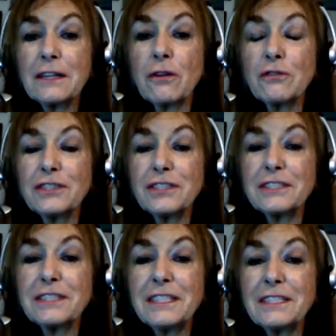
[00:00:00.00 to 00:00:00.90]

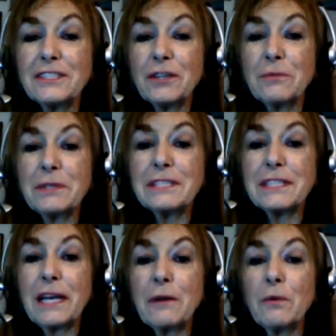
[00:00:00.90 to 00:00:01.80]
consciousness, shall we say,
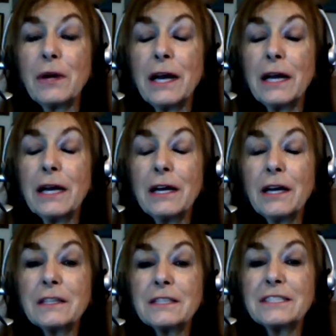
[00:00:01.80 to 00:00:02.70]
where
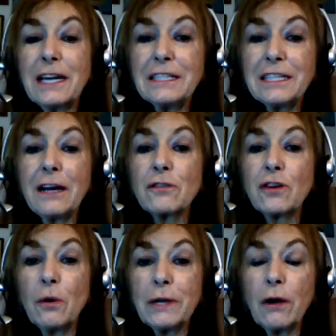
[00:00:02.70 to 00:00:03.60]
study is now
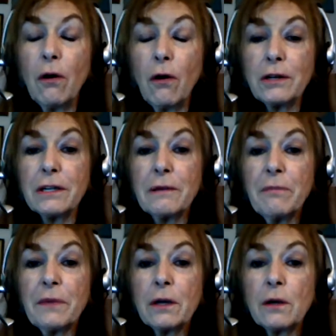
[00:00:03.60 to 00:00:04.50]
going on
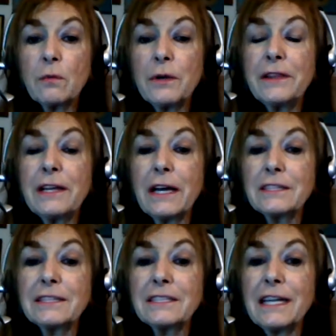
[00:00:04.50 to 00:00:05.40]
with the
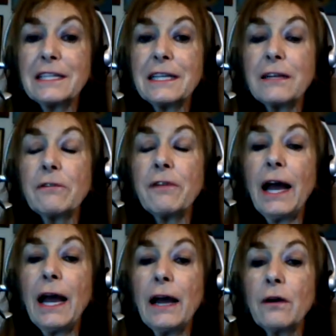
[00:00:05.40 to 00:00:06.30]
understanding of
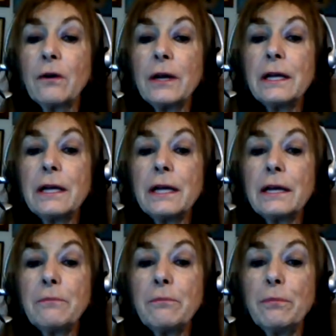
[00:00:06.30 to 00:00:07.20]
how
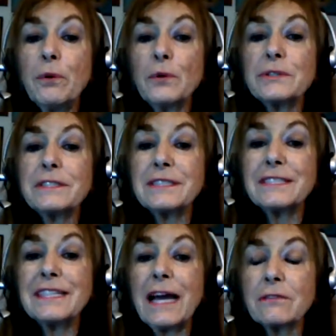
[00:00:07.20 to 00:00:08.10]
important
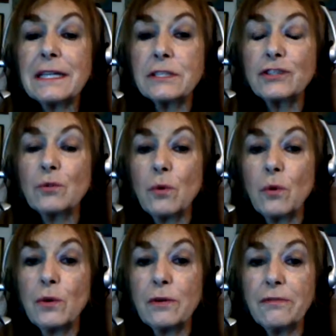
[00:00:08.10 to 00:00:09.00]
sound is to
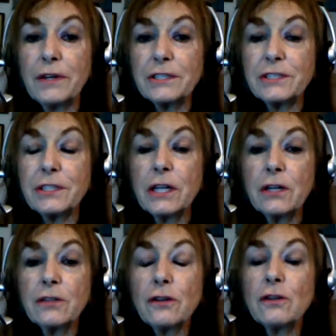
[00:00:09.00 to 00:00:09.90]
all of us,
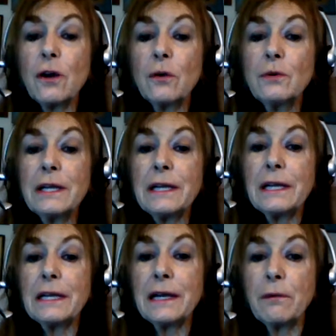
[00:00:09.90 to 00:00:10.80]
not only
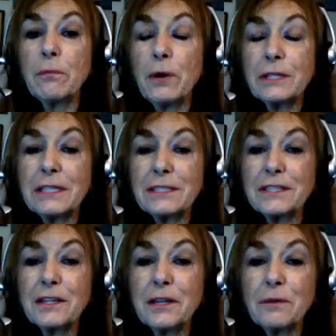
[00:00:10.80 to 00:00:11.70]
in our
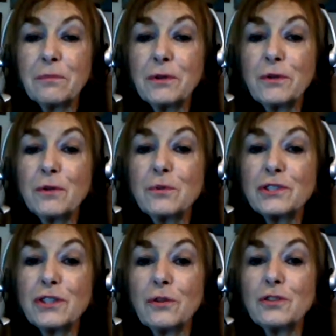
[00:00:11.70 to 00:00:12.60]
bodies, but
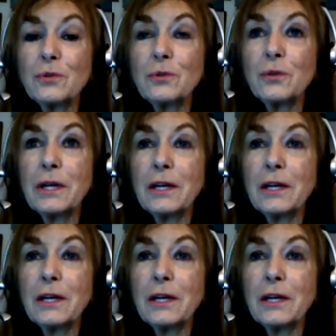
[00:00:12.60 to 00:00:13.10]
also to